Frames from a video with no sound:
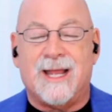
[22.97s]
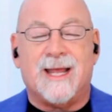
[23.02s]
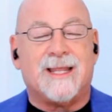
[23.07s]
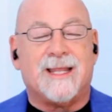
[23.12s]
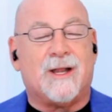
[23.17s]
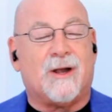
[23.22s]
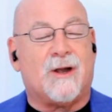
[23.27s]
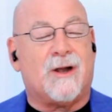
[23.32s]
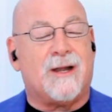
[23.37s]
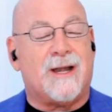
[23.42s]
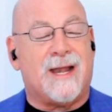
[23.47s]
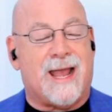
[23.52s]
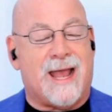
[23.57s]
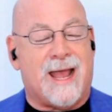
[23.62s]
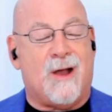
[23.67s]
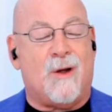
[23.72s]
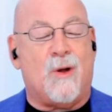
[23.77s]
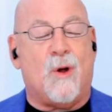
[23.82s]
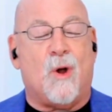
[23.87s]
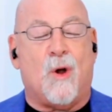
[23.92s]
There are
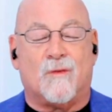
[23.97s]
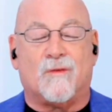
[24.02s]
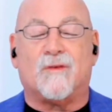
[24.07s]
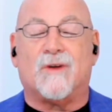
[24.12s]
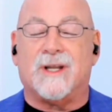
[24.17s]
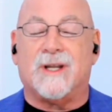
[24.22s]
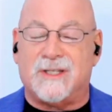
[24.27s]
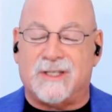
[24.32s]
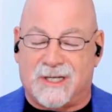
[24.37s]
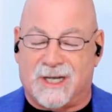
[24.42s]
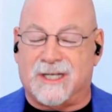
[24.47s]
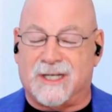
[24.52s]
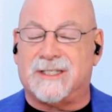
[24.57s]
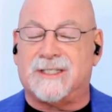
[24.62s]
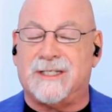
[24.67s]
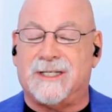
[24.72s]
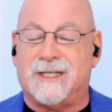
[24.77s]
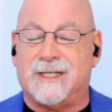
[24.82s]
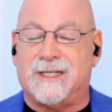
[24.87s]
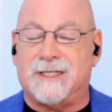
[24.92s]
now over a
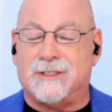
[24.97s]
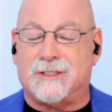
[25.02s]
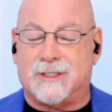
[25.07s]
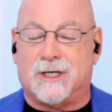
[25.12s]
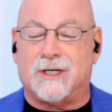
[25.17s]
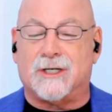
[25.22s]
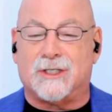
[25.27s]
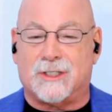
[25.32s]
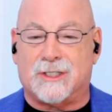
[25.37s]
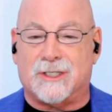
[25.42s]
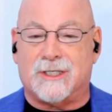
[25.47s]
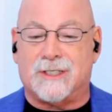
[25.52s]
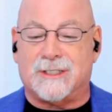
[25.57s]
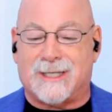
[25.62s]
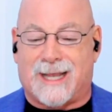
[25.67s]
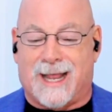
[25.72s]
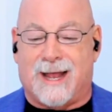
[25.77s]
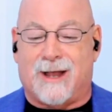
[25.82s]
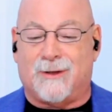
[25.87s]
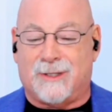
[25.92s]
dozen injunctions
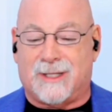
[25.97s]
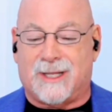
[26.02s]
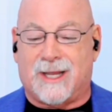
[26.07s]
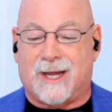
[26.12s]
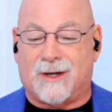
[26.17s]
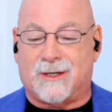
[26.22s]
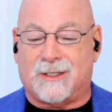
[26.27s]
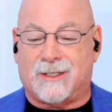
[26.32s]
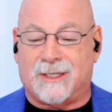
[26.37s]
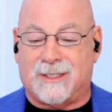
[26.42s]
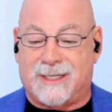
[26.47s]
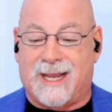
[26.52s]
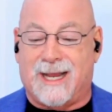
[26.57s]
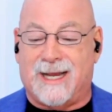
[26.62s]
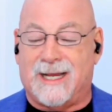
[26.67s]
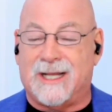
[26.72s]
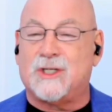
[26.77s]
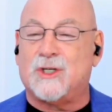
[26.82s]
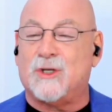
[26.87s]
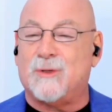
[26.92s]
out there to
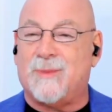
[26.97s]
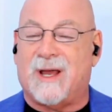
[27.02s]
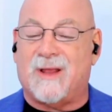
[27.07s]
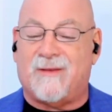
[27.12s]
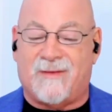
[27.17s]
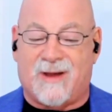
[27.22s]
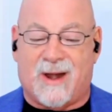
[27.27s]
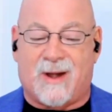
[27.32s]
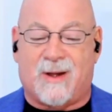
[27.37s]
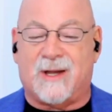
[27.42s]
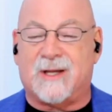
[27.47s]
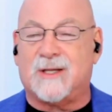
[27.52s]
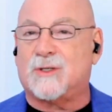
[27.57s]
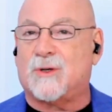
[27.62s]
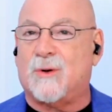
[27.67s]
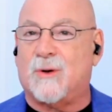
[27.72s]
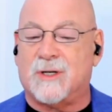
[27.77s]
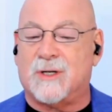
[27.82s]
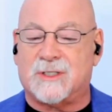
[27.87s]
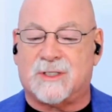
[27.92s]
date issued by various
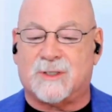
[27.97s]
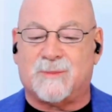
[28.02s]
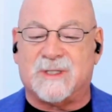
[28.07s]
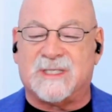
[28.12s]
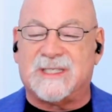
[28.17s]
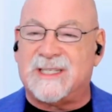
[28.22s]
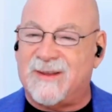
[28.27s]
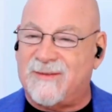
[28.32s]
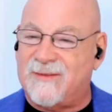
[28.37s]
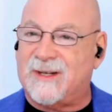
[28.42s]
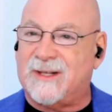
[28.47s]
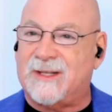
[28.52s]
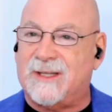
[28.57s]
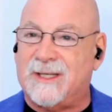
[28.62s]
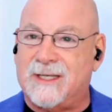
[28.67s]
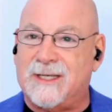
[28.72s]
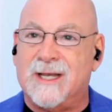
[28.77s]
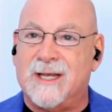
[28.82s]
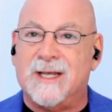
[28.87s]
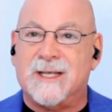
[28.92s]
courts,
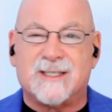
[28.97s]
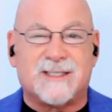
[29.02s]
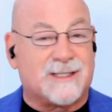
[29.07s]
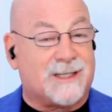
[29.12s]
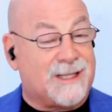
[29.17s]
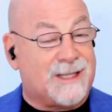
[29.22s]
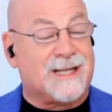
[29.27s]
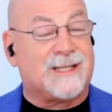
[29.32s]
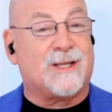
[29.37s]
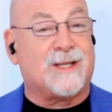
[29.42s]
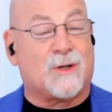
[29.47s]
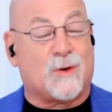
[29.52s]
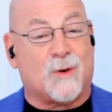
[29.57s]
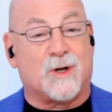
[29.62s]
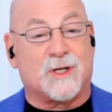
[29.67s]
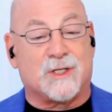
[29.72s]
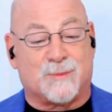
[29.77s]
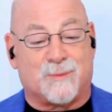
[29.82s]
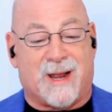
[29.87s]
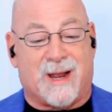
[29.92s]
specifically selected
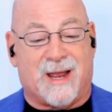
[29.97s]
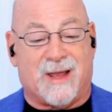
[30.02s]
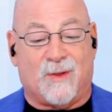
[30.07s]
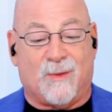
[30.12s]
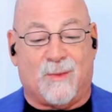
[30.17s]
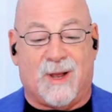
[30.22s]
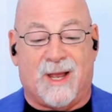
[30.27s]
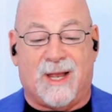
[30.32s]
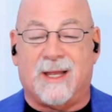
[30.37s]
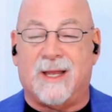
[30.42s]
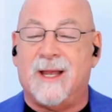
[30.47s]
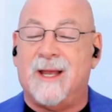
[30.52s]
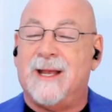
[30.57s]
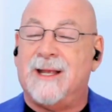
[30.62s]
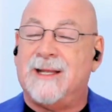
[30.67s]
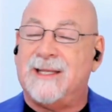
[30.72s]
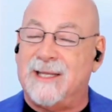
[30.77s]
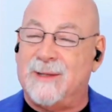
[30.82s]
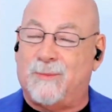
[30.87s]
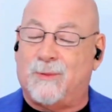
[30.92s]
courts, by the way:
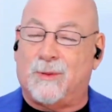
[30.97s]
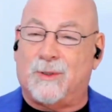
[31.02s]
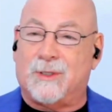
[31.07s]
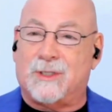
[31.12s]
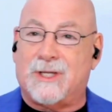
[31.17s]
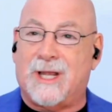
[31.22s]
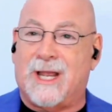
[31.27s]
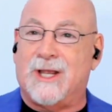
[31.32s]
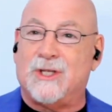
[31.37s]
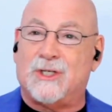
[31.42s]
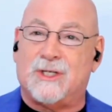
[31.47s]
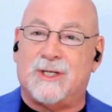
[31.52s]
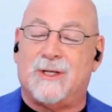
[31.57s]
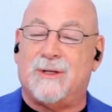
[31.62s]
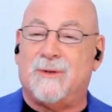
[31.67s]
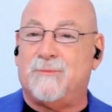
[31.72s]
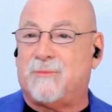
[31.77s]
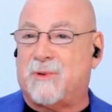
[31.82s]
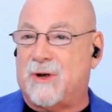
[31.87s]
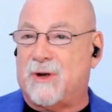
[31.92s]

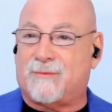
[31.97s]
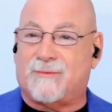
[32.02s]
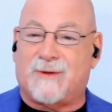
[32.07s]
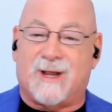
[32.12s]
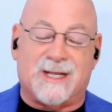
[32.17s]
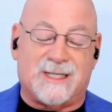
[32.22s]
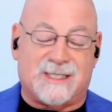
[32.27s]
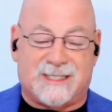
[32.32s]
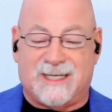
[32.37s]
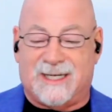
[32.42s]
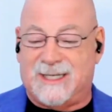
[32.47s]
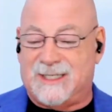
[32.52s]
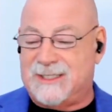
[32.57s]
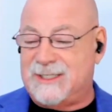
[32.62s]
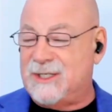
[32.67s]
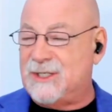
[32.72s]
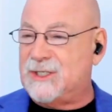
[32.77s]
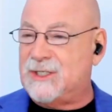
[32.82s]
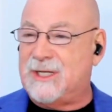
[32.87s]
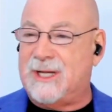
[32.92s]
deportation, birthright
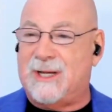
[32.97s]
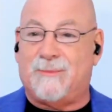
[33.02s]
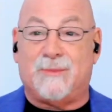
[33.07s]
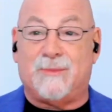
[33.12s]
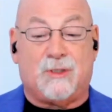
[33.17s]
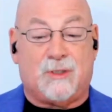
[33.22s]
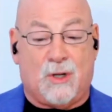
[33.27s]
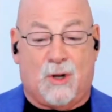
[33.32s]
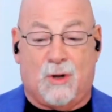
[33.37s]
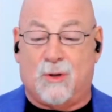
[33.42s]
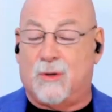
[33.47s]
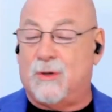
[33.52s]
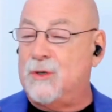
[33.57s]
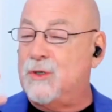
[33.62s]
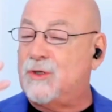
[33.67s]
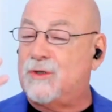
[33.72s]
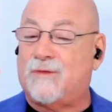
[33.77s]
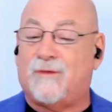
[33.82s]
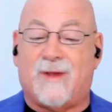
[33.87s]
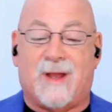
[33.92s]
citizenship,
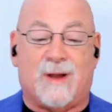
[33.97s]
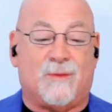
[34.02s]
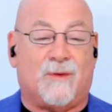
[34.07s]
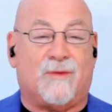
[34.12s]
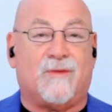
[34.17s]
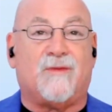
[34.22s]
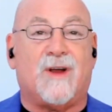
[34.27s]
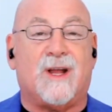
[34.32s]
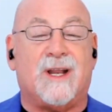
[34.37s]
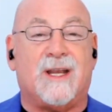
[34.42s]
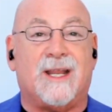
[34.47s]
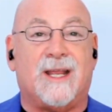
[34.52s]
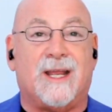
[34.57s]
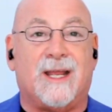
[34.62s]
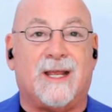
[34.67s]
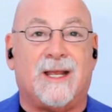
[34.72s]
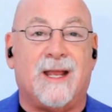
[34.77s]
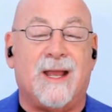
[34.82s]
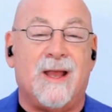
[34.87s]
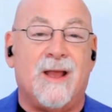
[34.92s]
DOJ, federal
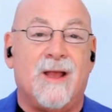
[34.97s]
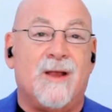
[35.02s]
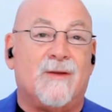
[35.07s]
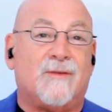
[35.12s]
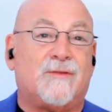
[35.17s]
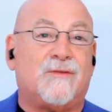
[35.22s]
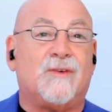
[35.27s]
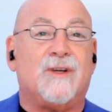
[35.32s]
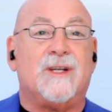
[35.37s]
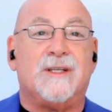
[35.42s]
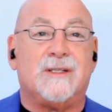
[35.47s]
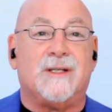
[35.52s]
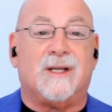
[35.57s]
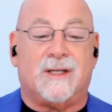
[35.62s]
funding, free